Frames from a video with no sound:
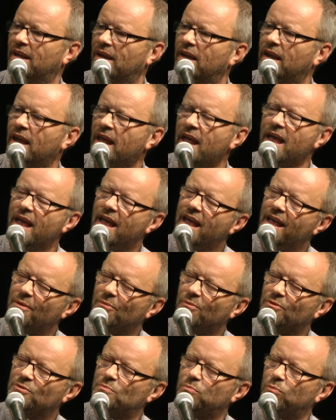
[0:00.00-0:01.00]
And
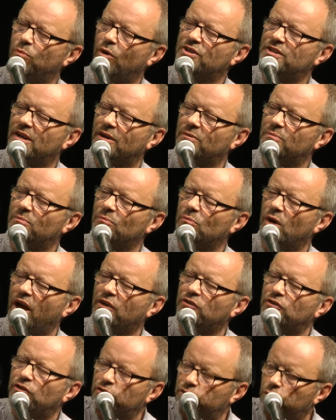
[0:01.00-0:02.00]
it was what I
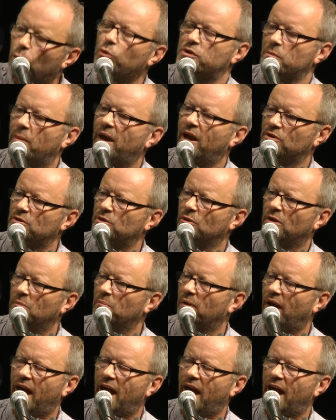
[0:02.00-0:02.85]
had thought about doing,